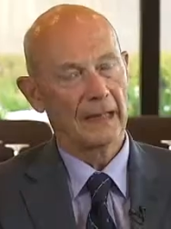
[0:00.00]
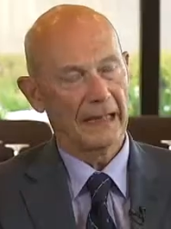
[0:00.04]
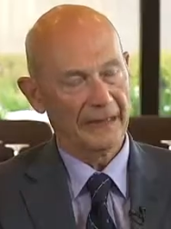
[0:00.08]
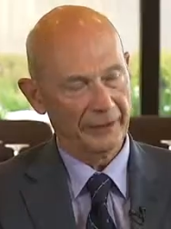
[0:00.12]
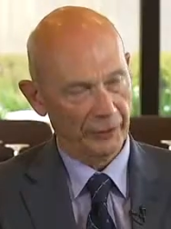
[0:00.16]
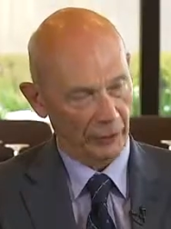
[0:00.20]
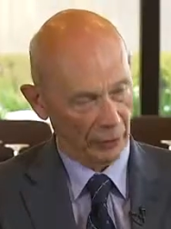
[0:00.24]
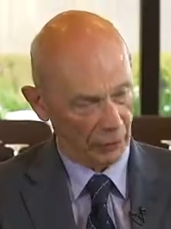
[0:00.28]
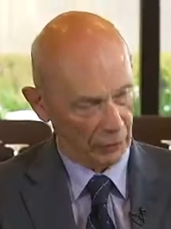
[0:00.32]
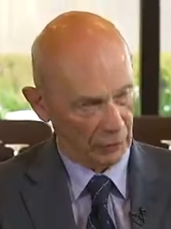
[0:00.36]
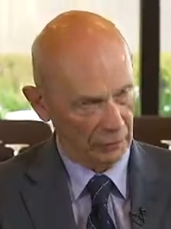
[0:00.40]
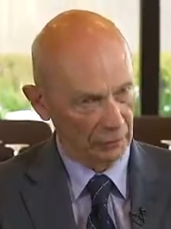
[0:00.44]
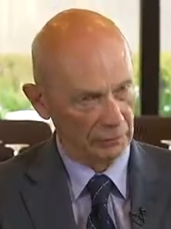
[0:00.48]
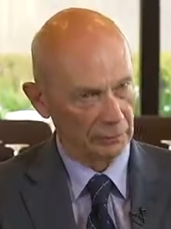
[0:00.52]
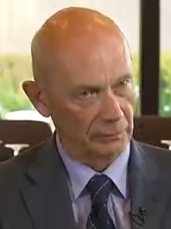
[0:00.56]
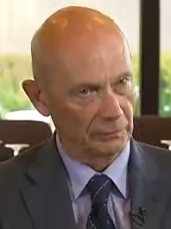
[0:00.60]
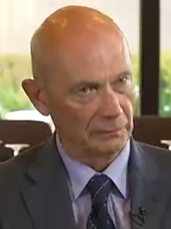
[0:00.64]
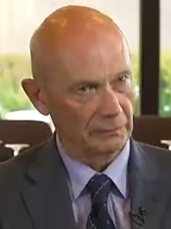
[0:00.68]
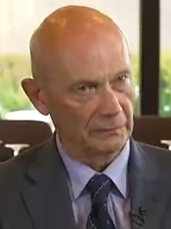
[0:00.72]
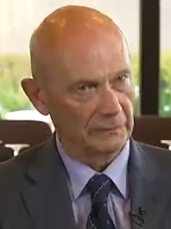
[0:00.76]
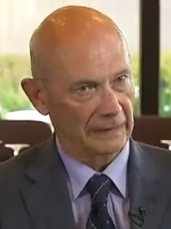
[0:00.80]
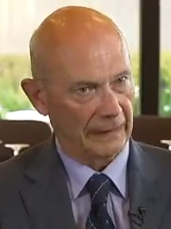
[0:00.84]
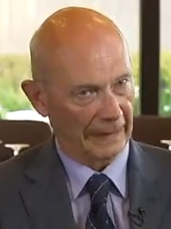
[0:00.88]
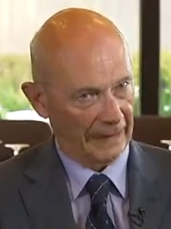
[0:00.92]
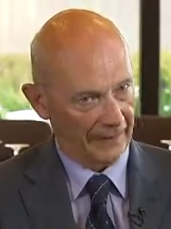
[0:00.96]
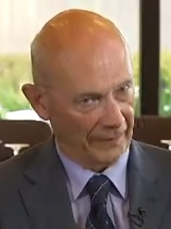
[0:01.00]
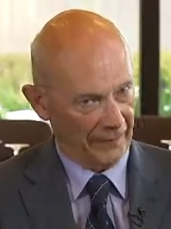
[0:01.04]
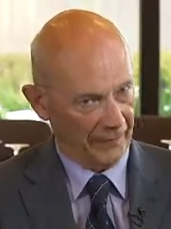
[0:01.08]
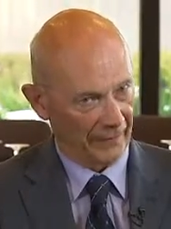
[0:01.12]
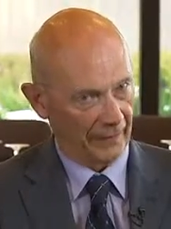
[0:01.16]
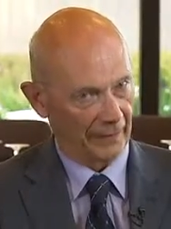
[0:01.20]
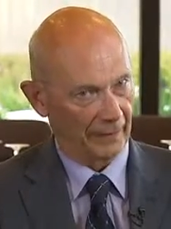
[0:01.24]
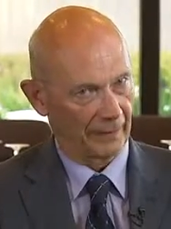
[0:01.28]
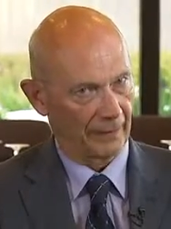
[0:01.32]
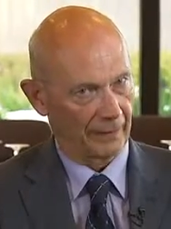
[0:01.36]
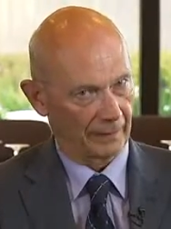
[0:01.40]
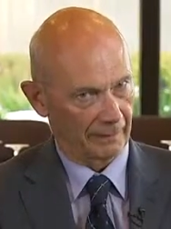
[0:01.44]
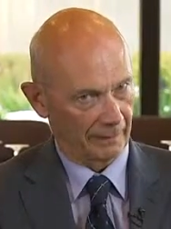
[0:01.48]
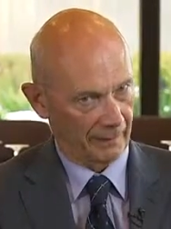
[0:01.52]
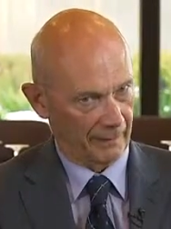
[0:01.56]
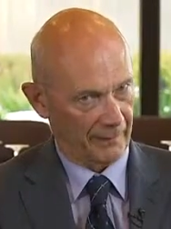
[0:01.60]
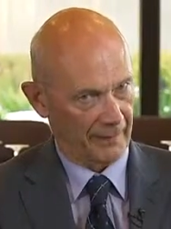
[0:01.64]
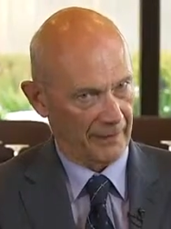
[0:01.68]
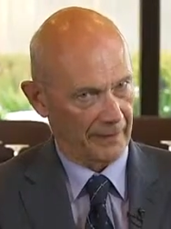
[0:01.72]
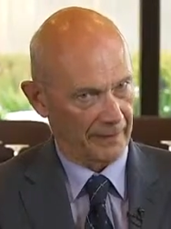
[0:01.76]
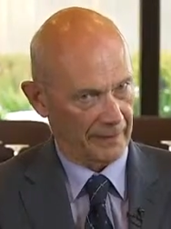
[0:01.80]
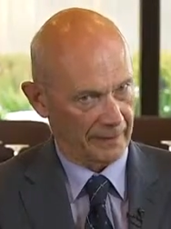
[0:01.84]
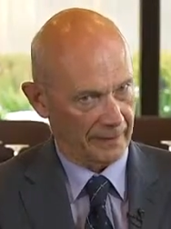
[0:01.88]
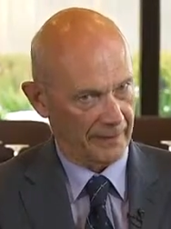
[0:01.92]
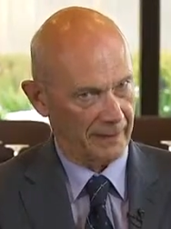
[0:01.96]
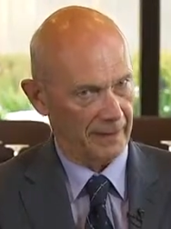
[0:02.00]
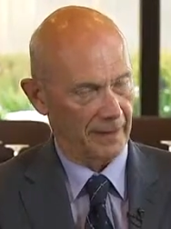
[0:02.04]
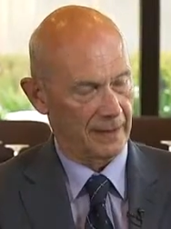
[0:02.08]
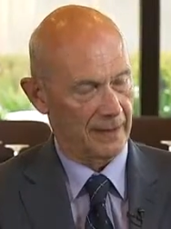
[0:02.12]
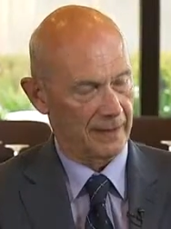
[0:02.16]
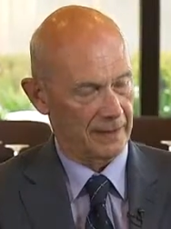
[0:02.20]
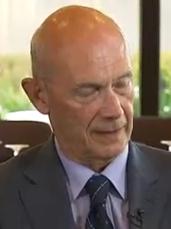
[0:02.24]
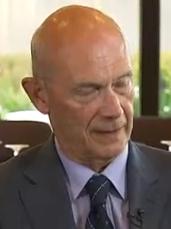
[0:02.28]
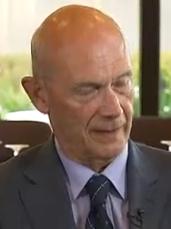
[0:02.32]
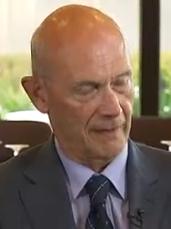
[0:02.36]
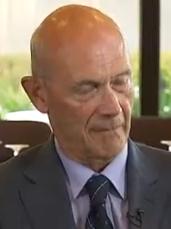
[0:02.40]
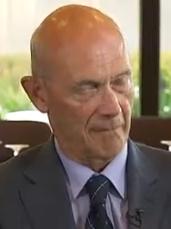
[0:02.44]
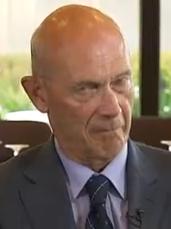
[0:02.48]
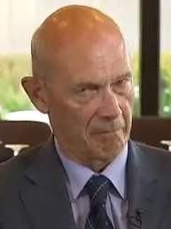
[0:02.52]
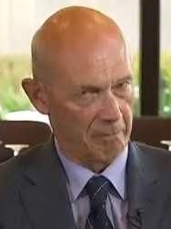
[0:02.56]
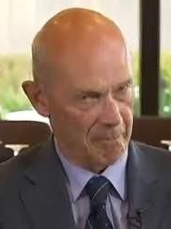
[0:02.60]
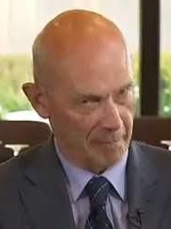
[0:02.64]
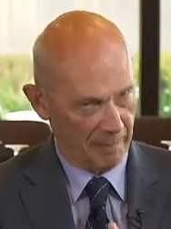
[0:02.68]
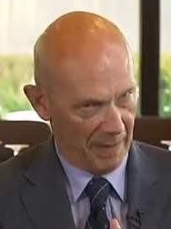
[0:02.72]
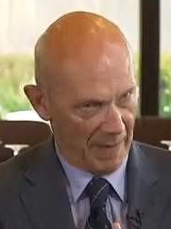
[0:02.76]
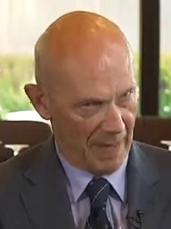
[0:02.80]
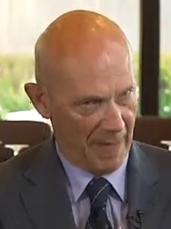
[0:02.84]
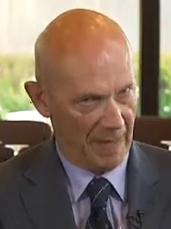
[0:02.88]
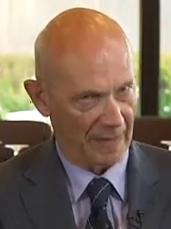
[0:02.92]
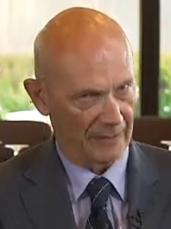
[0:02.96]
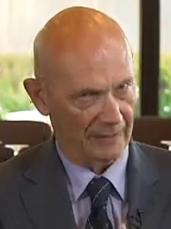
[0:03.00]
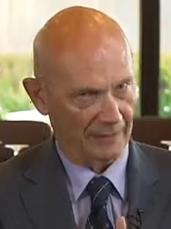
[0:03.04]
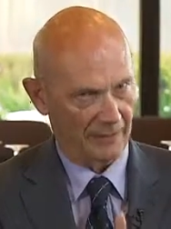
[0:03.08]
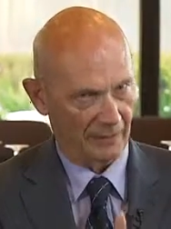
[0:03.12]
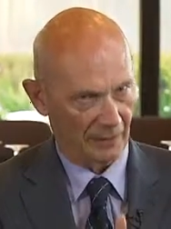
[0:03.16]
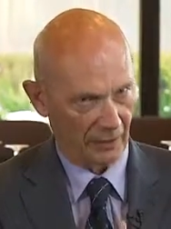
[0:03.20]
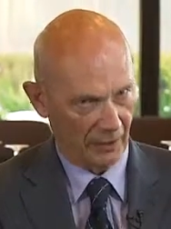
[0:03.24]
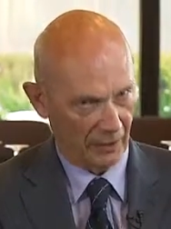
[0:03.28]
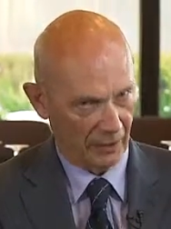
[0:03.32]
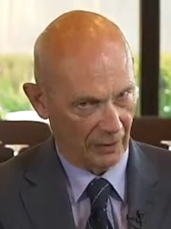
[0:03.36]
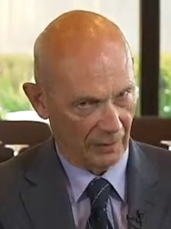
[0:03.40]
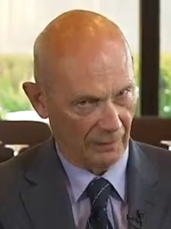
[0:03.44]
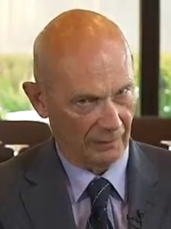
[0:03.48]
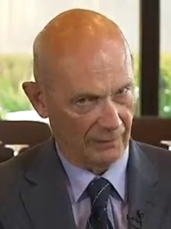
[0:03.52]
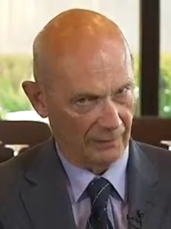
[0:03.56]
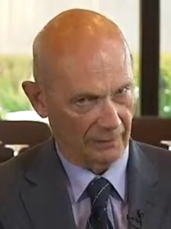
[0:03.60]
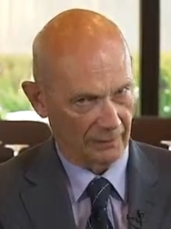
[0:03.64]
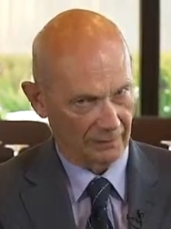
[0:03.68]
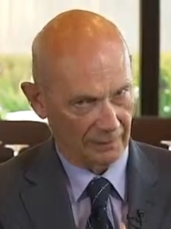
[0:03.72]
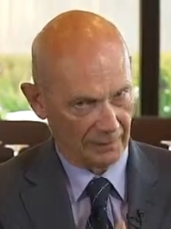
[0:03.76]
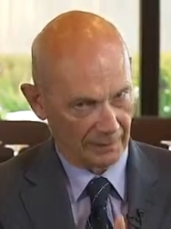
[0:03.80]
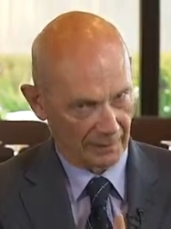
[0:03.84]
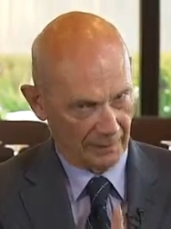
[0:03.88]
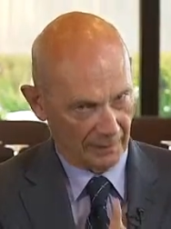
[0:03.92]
I do. I think this is part of